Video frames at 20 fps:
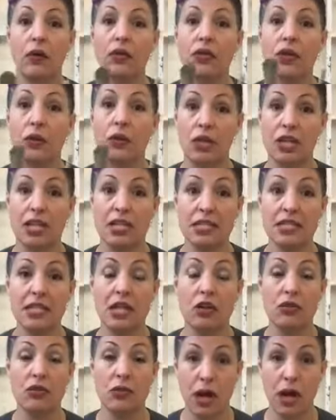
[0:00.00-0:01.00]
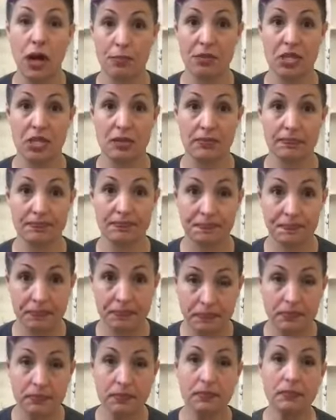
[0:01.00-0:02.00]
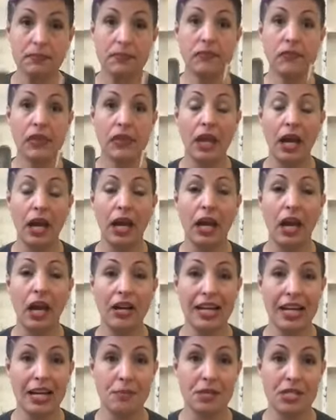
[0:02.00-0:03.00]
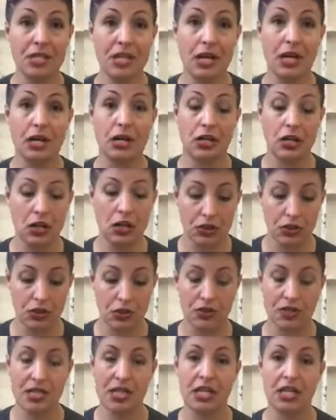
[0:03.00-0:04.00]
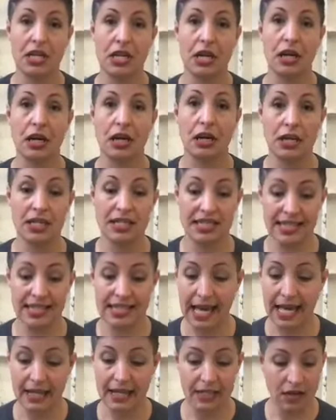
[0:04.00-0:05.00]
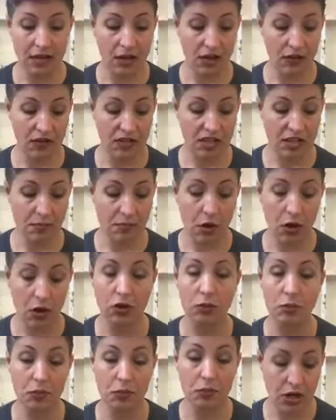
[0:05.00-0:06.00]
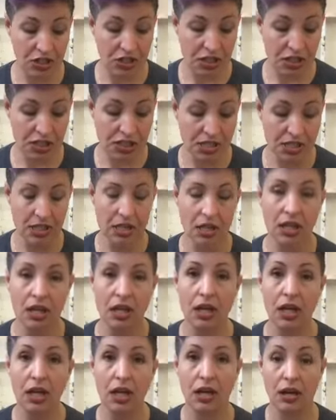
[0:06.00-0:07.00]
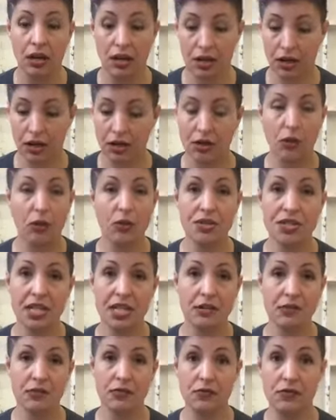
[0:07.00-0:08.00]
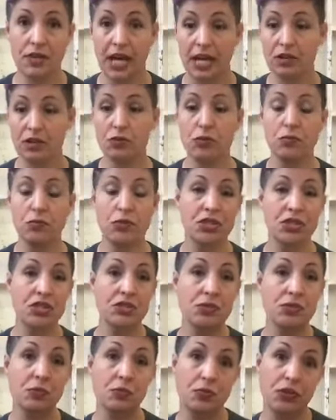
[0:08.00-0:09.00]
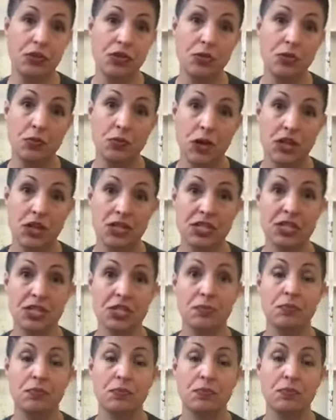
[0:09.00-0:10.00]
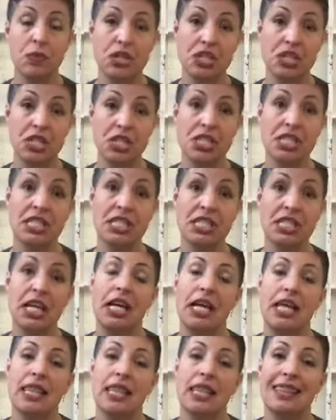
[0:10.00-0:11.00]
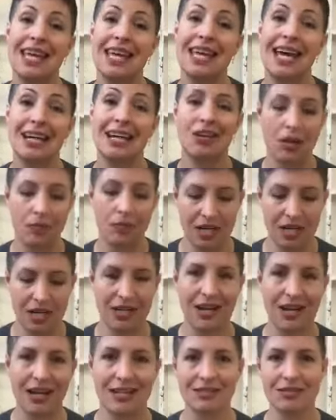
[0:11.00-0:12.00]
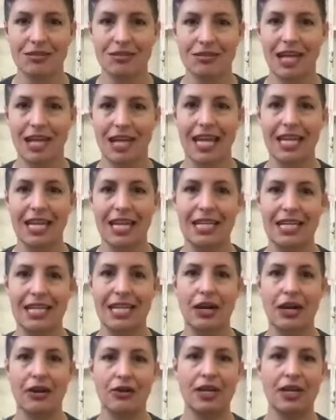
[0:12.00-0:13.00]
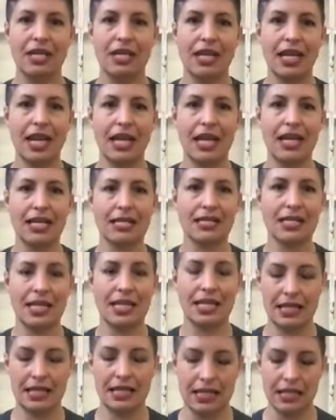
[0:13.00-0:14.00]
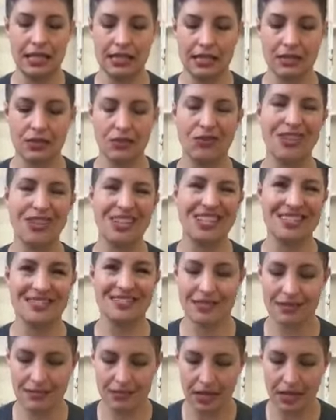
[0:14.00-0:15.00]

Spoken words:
there is another option. On Amazon, there is a set of smaller brushes, a whole set of natural bristle brushes that come in a nice little handy carrying case like this, only it's,